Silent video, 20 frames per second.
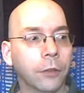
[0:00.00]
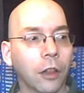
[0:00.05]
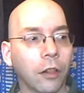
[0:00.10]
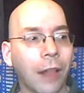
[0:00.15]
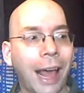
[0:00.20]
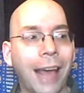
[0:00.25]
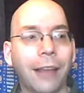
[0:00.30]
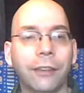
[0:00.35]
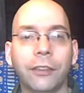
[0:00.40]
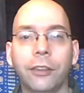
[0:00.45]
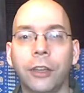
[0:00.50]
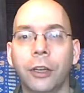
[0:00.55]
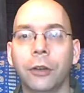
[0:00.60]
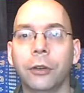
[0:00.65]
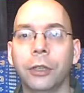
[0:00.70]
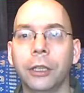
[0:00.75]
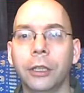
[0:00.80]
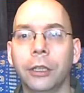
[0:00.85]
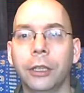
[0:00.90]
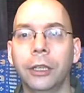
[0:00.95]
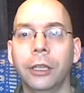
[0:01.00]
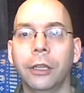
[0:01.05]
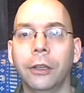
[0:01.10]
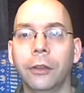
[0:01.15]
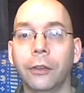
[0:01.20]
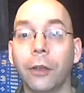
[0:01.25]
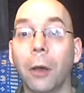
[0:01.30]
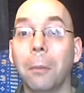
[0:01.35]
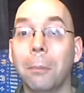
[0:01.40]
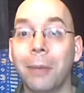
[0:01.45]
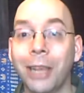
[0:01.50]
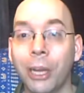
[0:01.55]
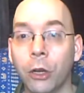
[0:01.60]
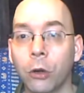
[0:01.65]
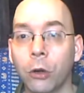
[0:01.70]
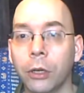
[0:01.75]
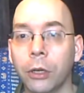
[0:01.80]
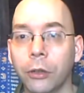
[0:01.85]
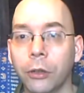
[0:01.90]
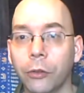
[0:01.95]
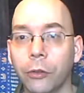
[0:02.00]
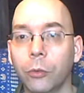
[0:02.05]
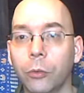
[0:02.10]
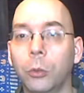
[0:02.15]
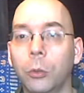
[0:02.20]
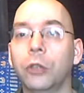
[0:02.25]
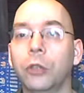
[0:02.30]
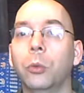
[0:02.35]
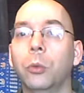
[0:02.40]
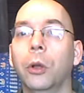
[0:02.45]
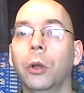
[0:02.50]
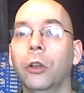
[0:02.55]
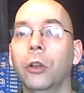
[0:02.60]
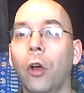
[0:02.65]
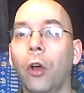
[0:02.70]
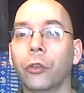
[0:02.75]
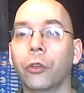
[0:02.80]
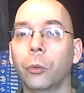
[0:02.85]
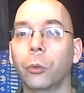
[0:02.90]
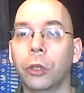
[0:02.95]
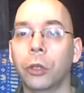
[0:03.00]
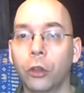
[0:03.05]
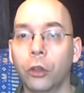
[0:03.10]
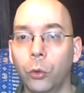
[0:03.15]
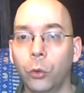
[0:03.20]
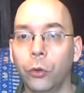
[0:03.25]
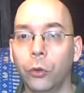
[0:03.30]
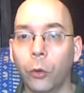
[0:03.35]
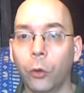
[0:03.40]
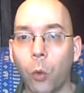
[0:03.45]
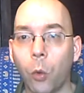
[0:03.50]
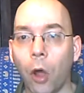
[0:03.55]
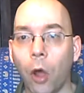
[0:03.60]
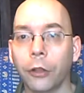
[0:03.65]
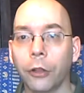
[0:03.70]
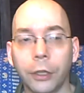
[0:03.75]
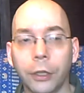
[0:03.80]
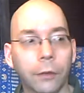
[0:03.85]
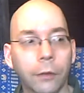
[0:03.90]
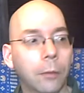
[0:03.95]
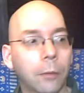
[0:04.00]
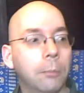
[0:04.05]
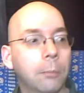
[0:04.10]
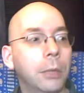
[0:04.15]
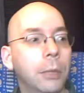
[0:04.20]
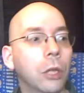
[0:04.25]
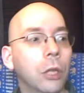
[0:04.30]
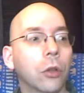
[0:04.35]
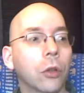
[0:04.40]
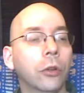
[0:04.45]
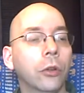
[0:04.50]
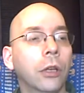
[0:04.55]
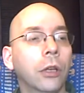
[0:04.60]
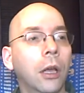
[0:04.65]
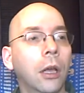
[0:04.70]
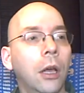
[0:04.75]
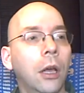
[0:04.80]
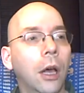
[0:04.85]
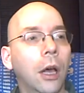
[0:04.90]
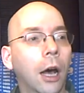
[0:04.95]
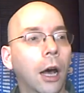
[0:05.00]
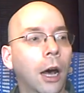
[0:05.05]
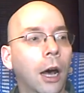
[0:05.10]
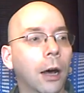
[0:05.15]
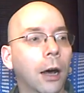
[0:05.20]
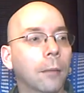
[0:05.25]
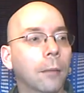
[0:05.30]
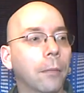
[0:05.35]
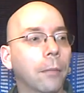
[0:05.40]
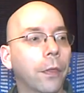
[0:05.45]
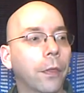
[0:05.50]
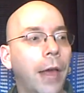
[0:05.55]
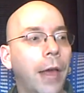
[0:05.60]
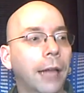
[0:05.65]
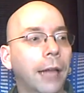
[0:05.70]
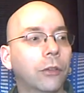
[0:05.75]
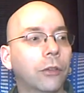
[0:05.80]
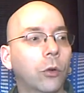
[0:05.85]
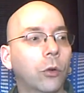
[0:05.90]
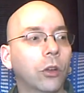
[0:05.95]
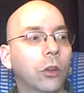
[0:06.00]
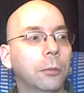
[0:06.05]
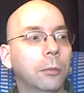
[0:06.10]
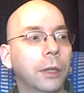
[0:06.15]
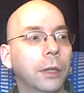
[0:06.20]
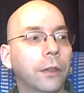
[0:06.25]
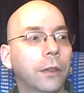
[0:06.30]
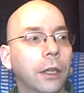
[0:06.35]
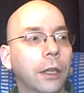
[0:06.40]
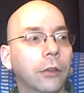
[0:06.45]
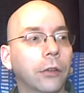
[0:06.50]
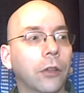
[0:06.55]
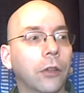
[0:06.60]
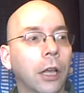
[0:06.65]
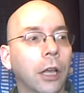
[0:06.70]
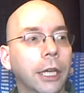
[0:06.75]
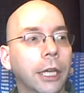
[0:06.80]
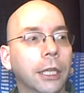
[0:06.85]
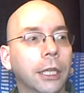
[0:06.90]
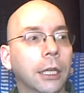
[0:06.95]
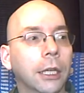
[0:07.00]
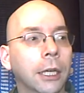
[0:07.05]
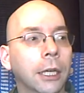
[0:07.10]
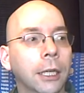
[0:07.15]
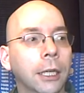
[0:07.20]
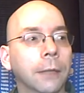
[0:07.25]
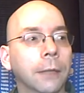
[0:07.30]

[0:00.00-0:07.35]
The last area is appearance, which will also include the quality of the build. That's going to be things like